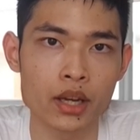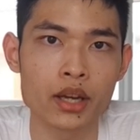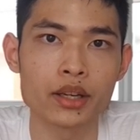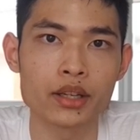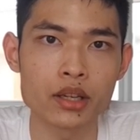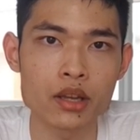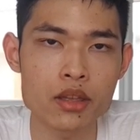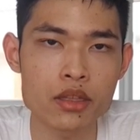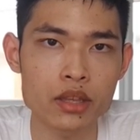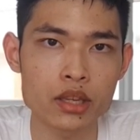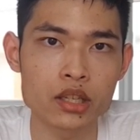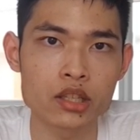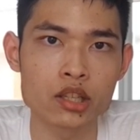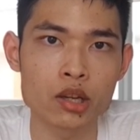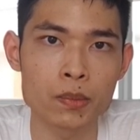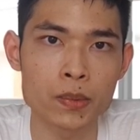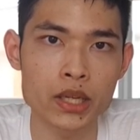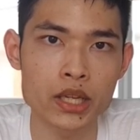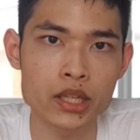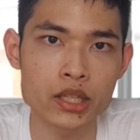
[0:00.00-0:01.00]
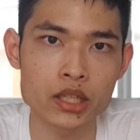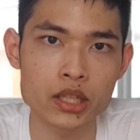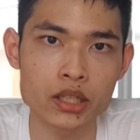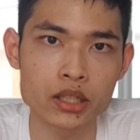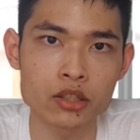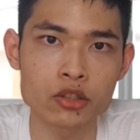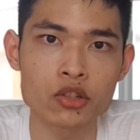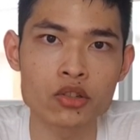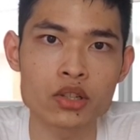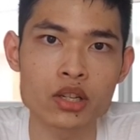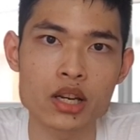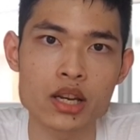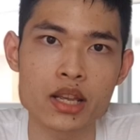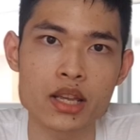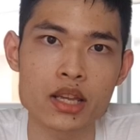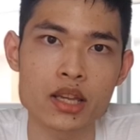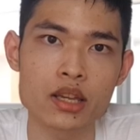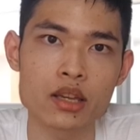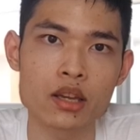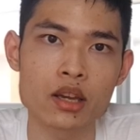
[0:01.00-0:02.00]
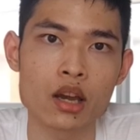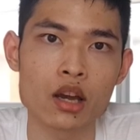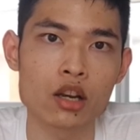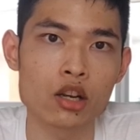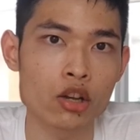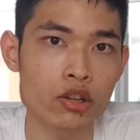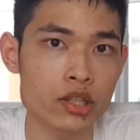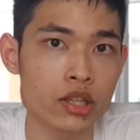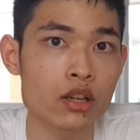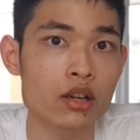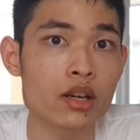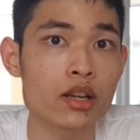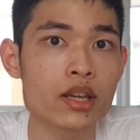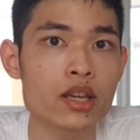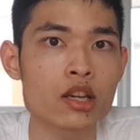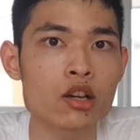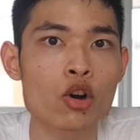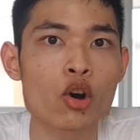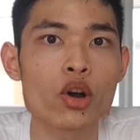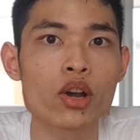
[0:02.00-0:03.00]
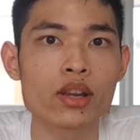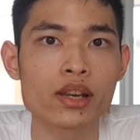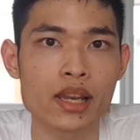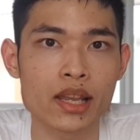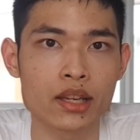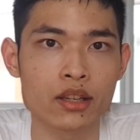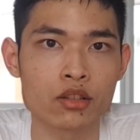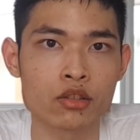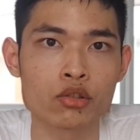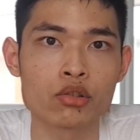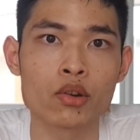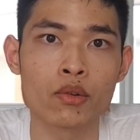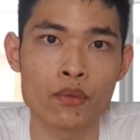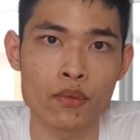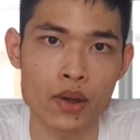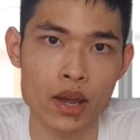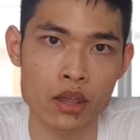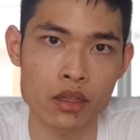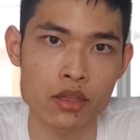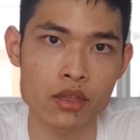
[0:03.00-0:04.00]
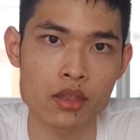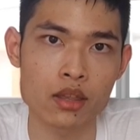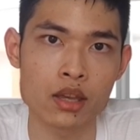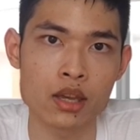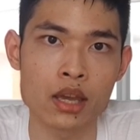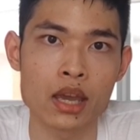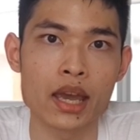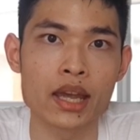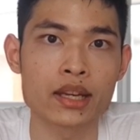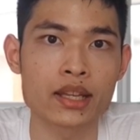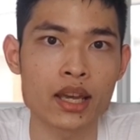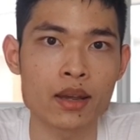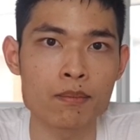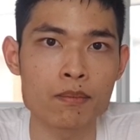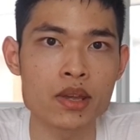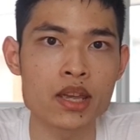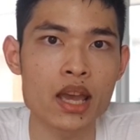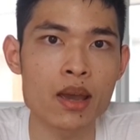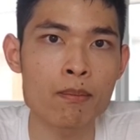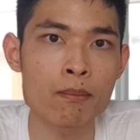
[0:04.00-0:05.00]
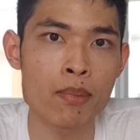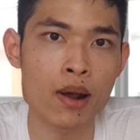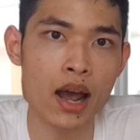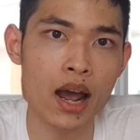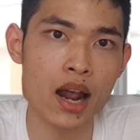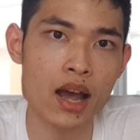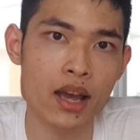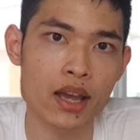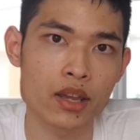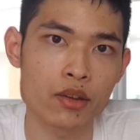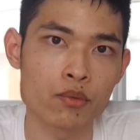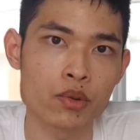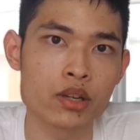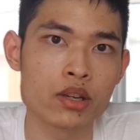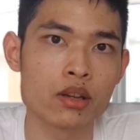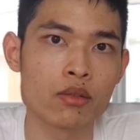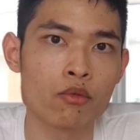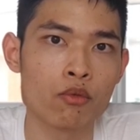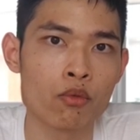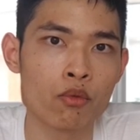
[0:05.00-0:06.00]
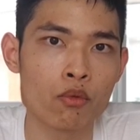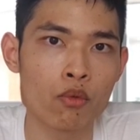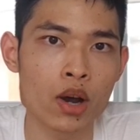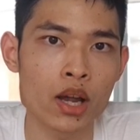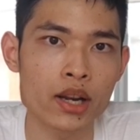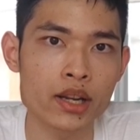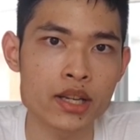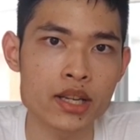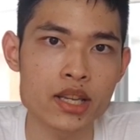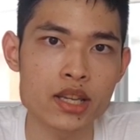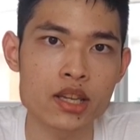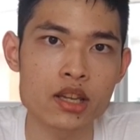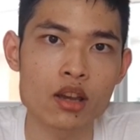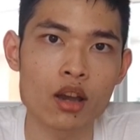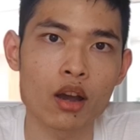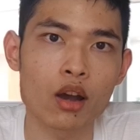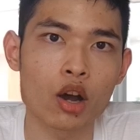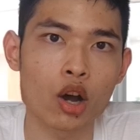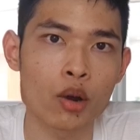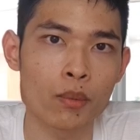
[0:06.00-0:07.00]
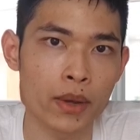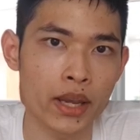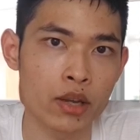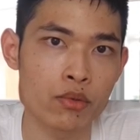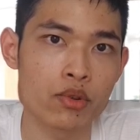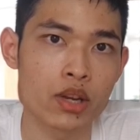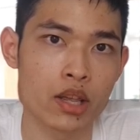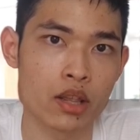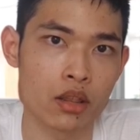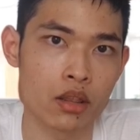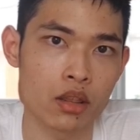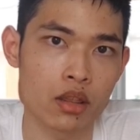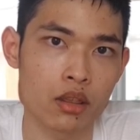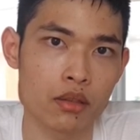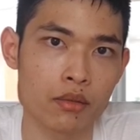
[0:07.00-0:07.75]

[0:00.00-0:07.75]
These interpretations usually logically correlate to the facts and can be applied with the variety of evidence.